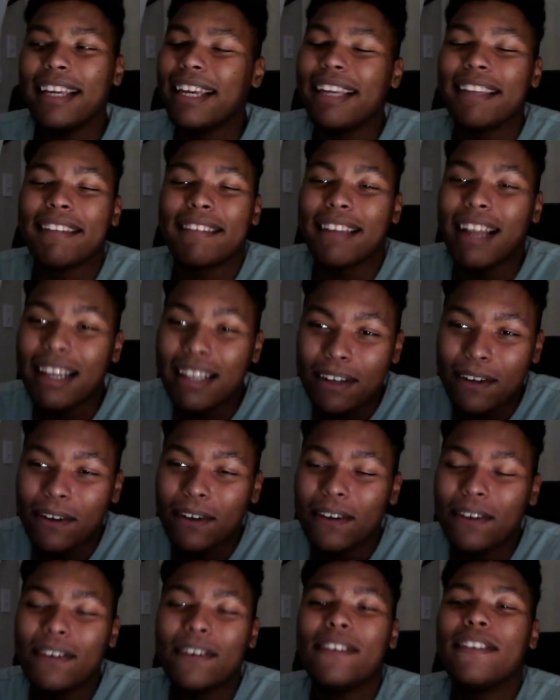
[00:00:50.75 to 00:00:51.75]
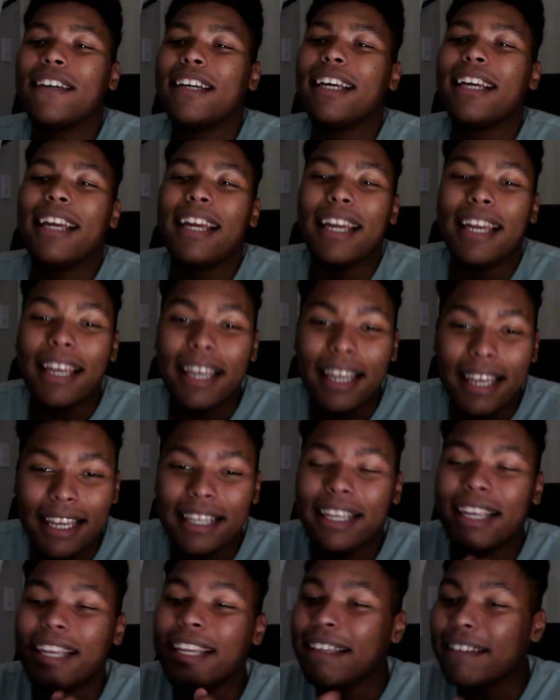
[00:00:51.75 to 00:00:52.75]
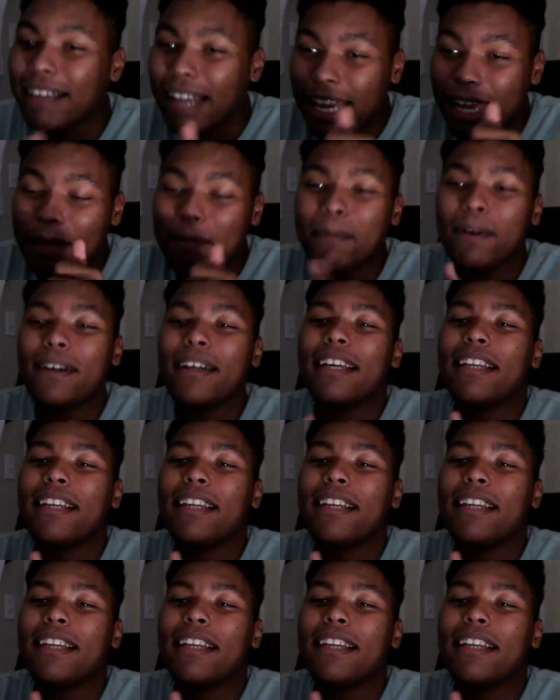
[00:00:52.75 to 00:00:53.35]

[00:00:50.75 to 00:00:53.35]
It's not a goal. It is a handball.